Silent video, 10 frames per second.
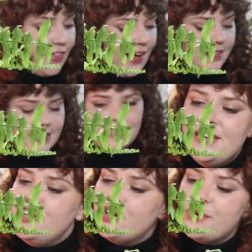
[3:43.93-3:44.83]
that.
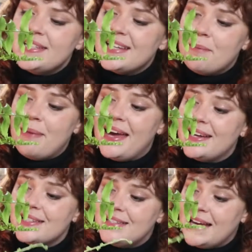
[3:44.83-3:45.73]
You're going to get
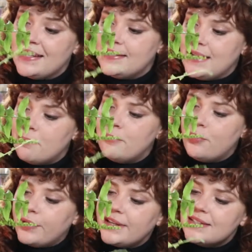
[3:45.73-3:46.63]
pests at some
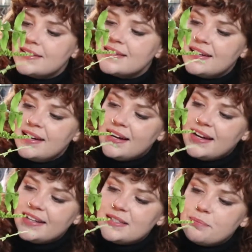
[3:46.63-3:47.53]
point.
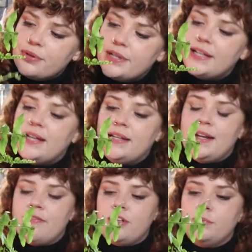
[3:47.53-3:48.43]
It's pretty
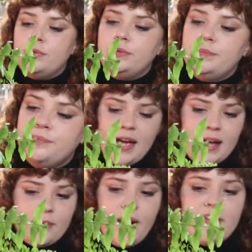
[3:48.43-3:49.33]
inevitable,
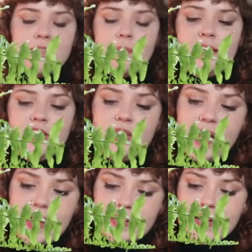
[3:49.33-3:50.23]
and you have to manage
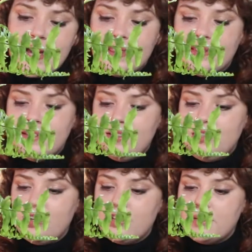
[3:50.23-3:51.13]
that, and
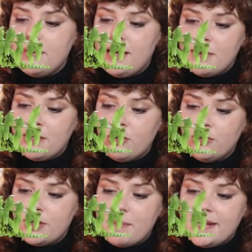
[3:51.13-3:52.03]
you know, the plant may not
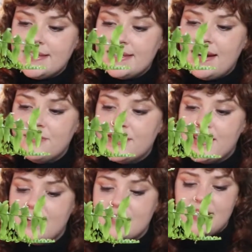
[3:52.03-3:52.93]
look amazing after
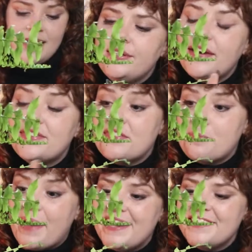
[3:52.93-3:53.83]
that. You have to have the
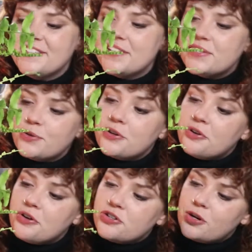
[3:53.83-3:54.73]
patience to sort of
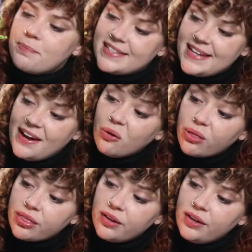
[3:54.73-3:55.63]
nurture it back to health
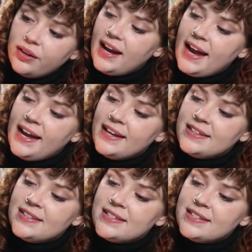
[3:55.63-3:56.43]
and